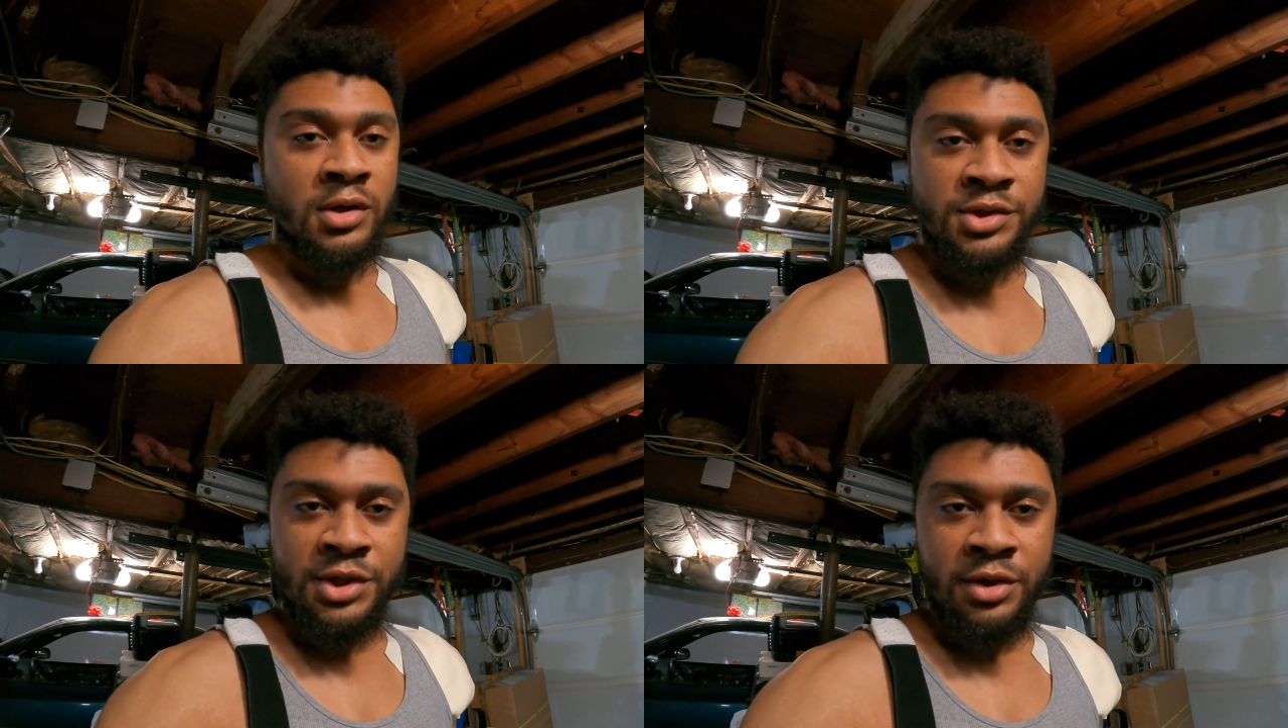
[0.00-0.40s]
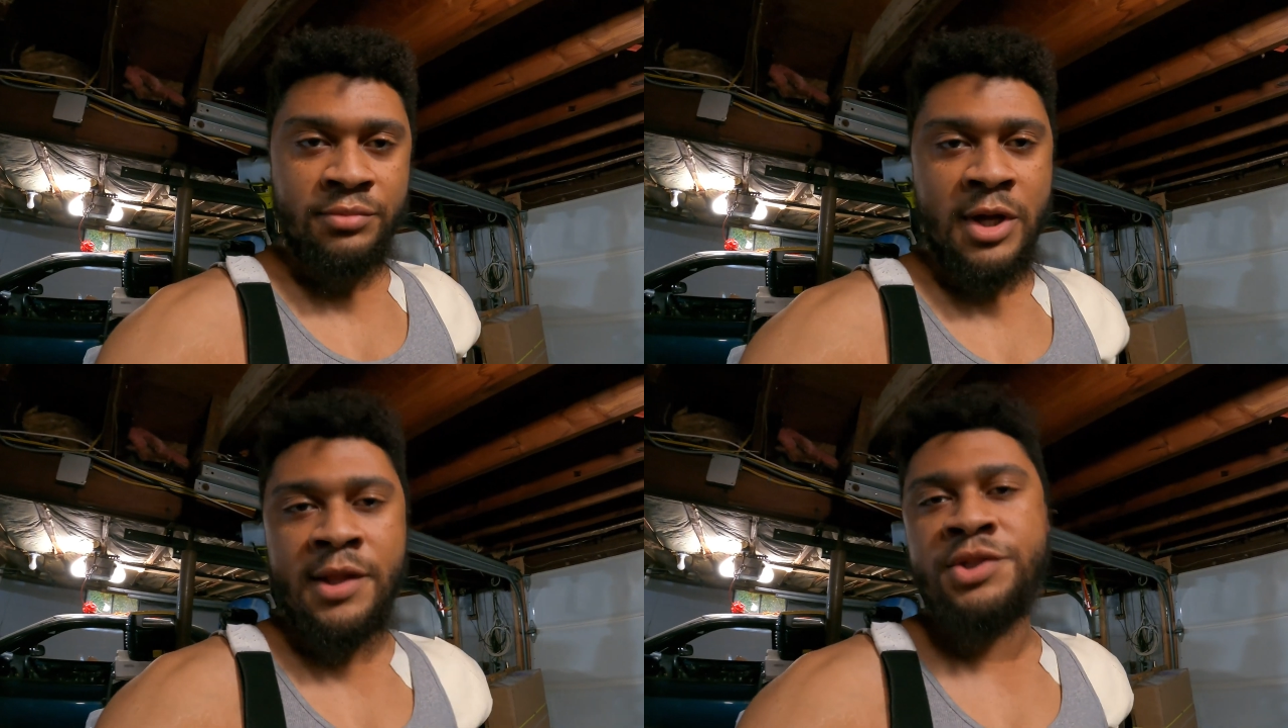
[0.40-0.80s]
So
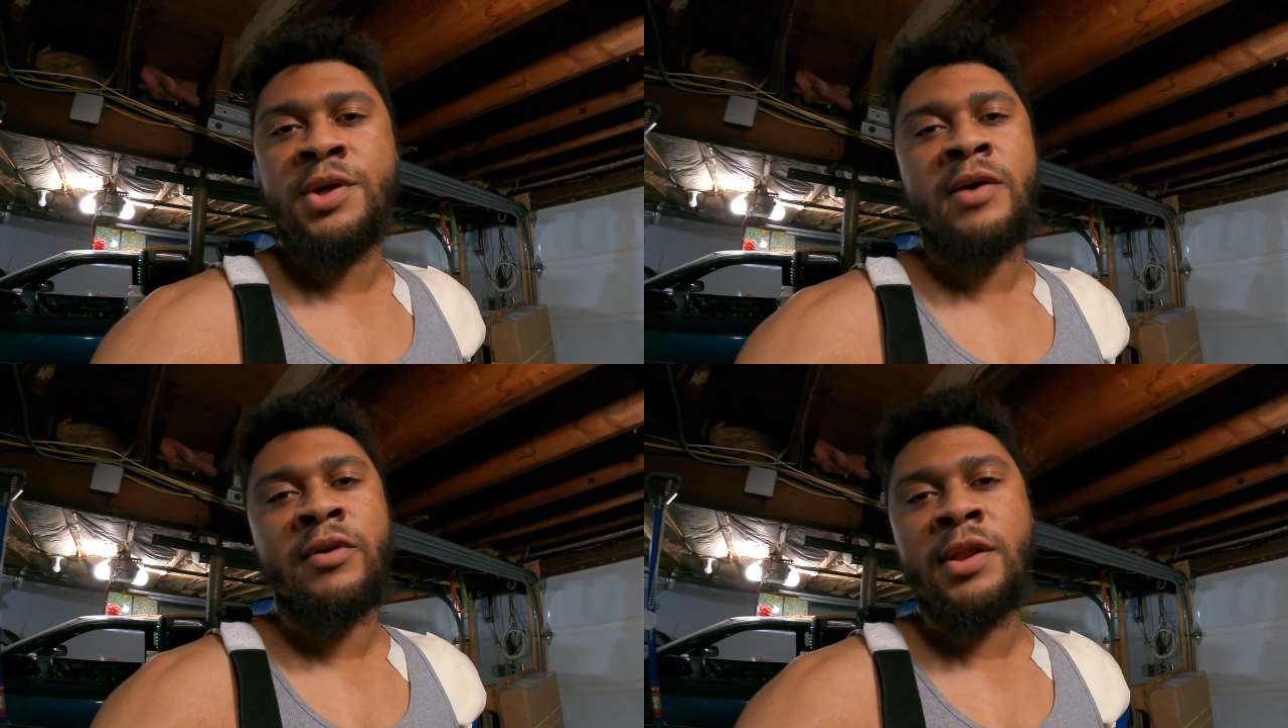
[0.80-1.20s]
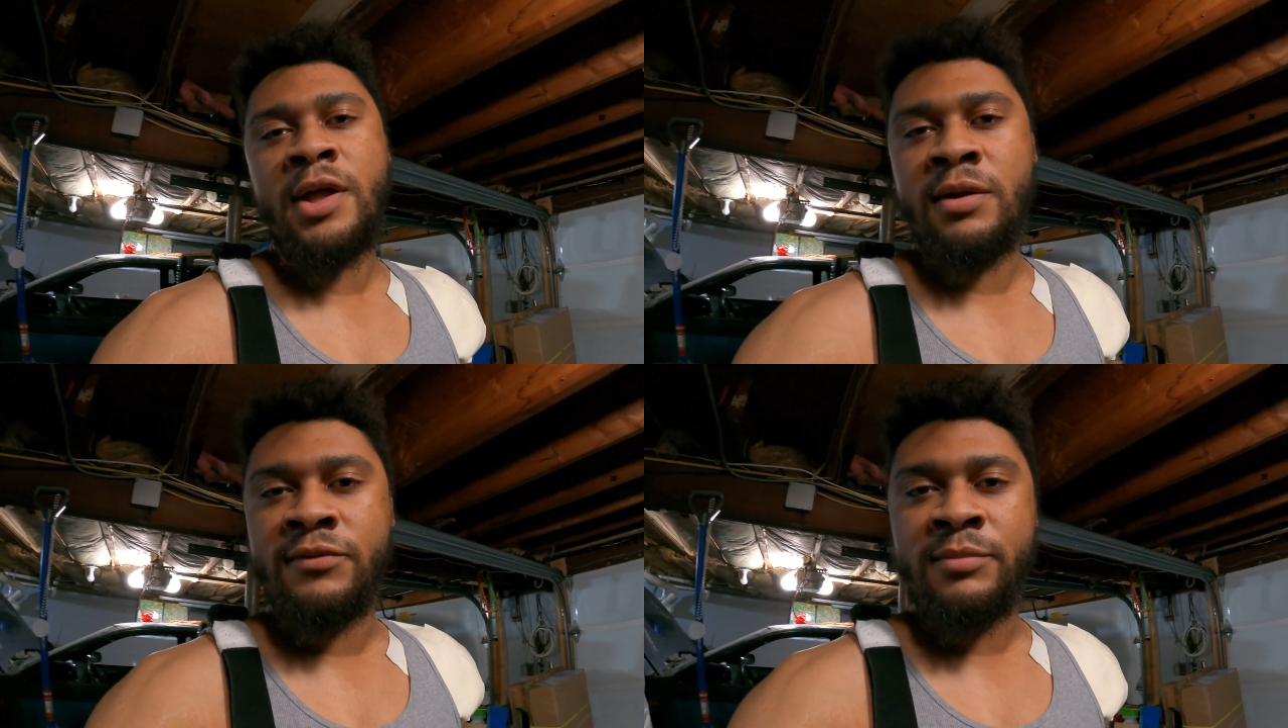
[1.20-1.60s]
now that you have all
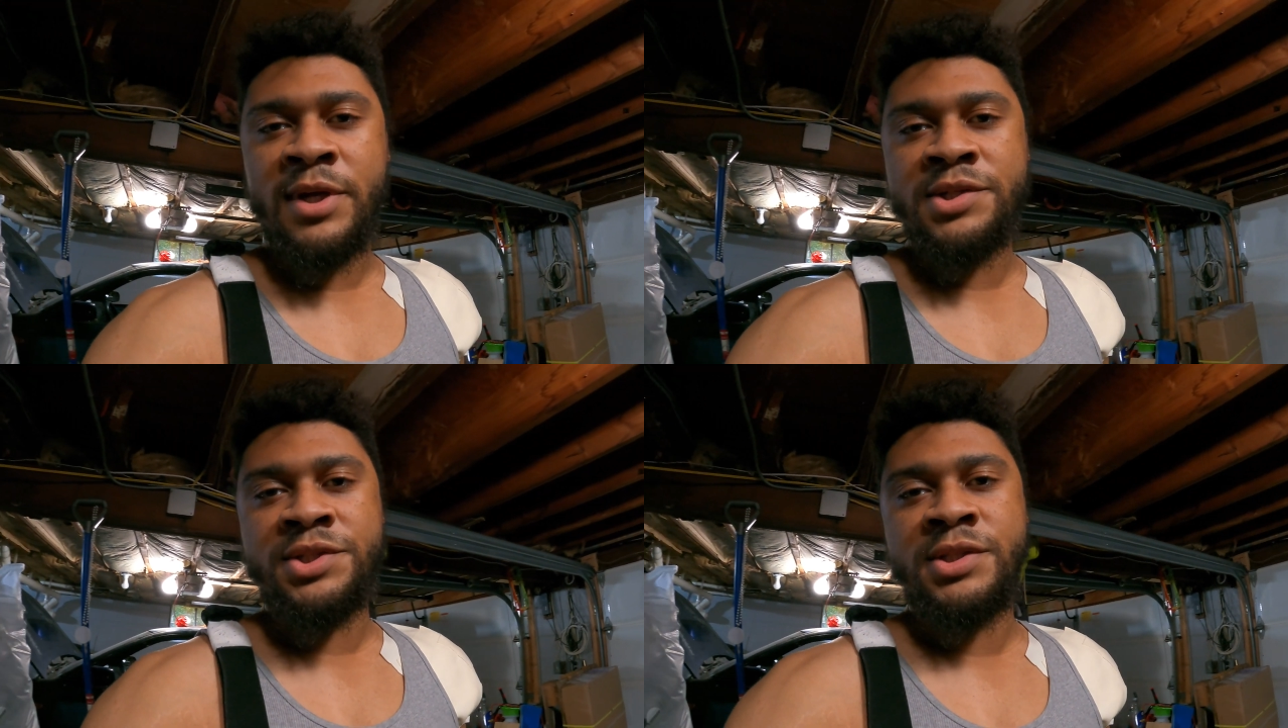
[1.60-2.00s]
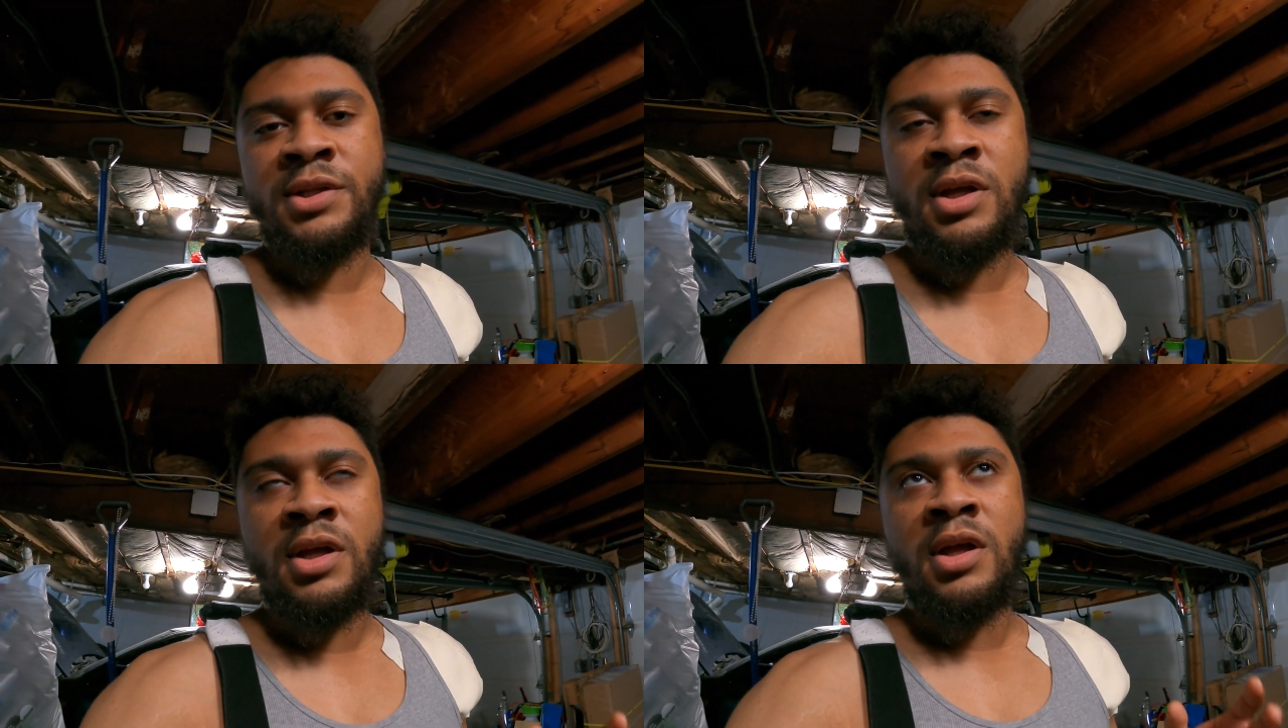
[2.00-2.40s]
that
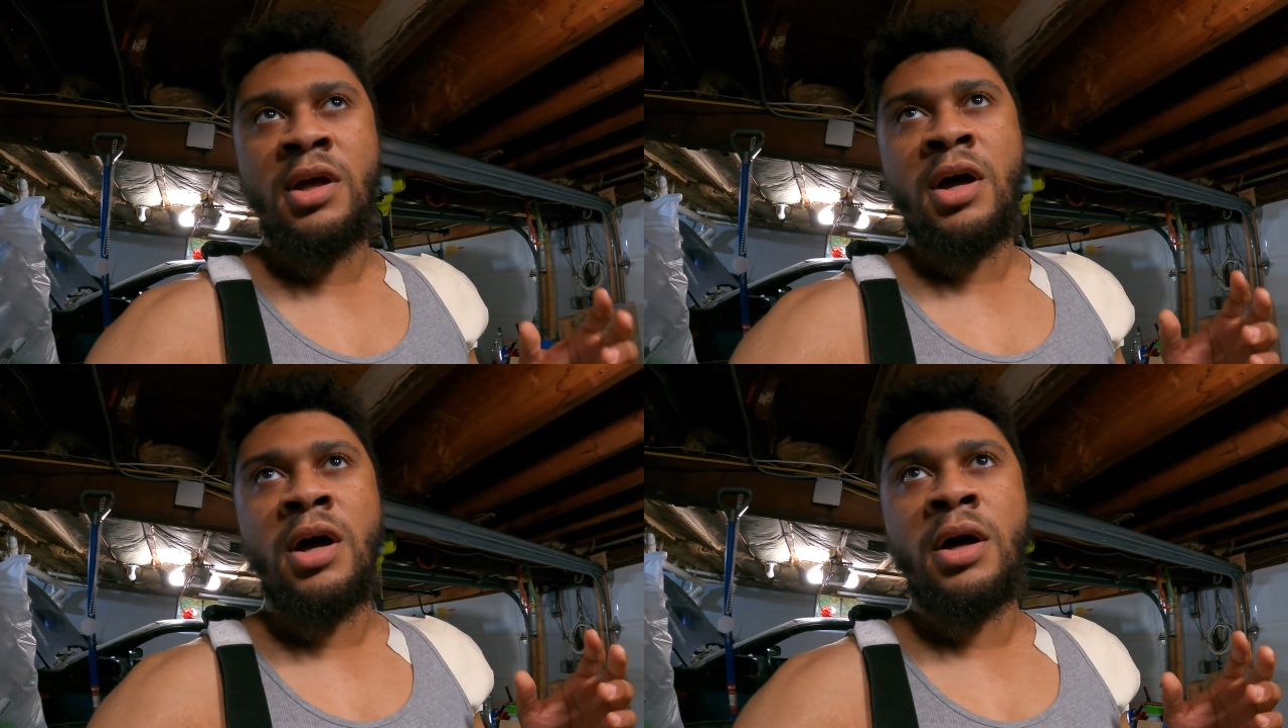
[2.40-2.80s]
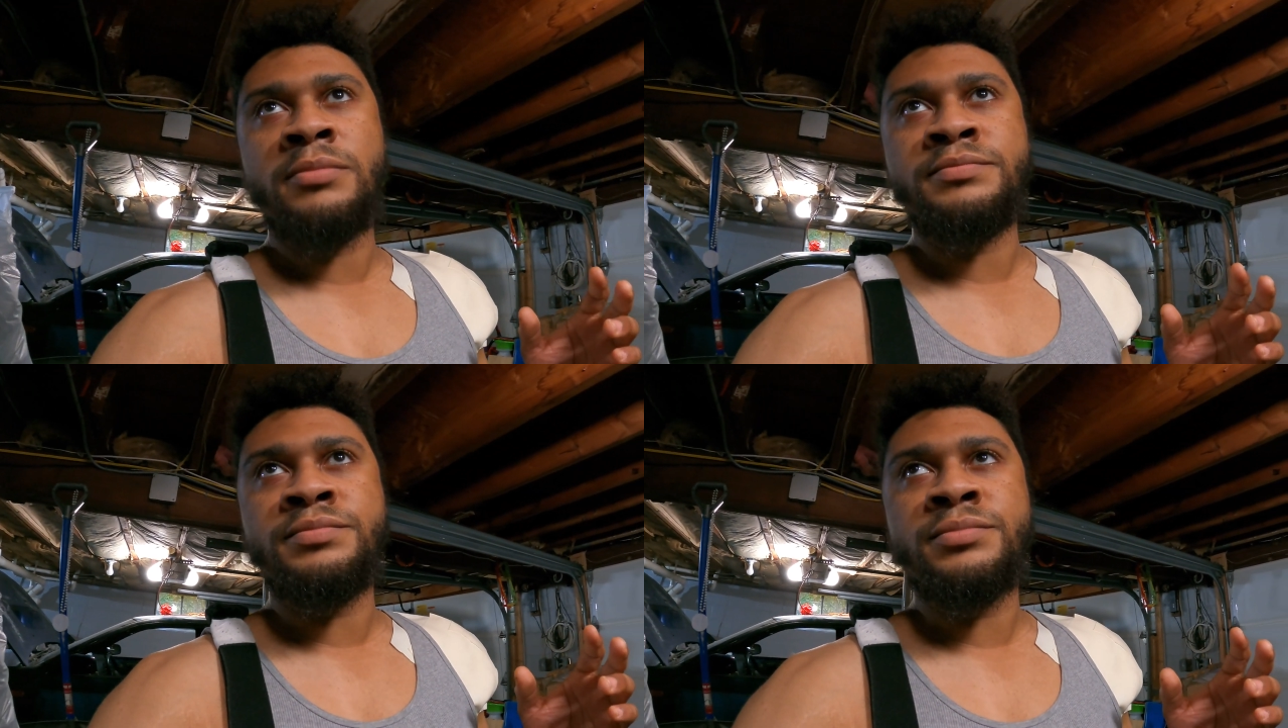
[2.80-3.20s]
information,
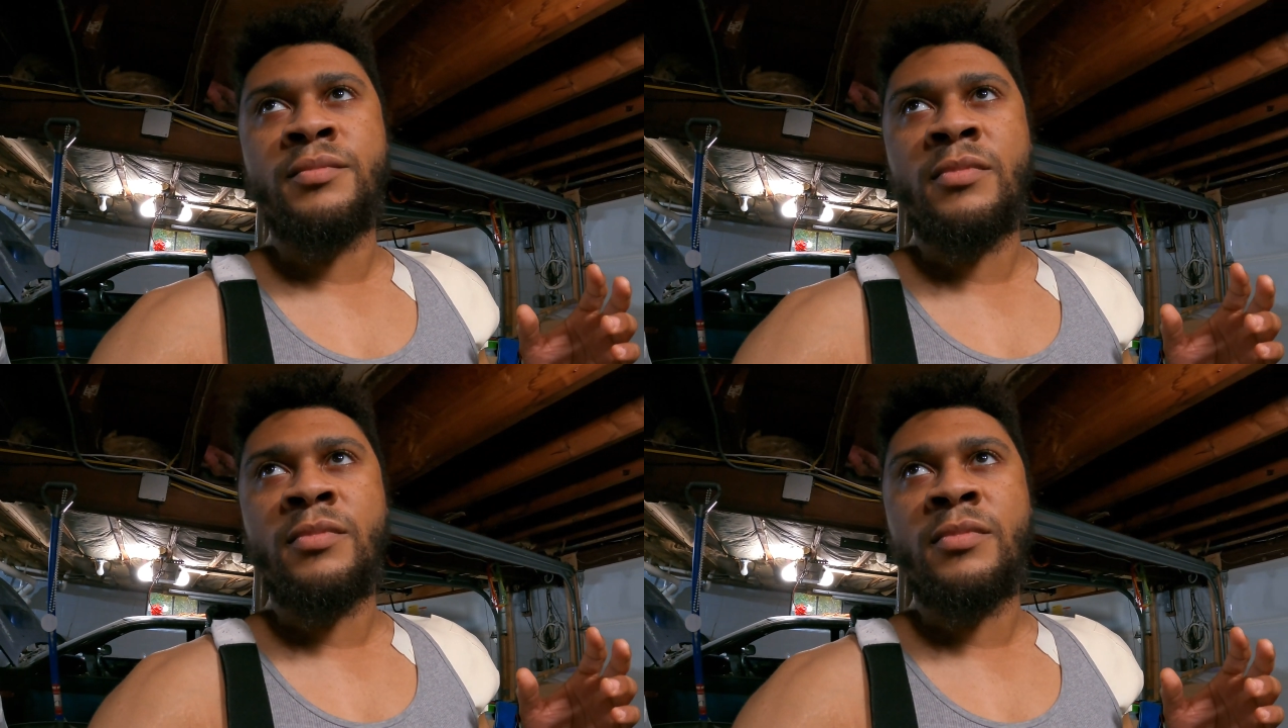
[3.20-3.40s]
um,